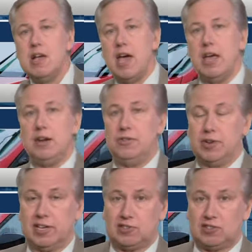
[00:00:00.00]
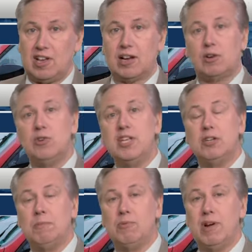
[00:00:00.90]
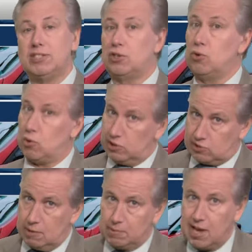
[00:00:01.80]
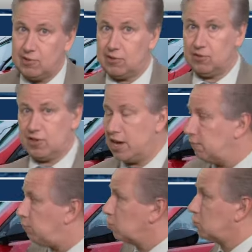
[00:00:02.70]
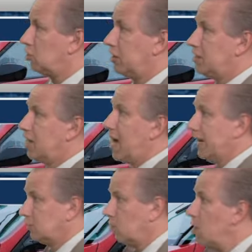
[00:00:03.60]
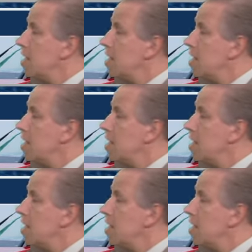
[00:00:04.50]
and either get stuck, need to be rescued, or in some cases, they unfortunately die. So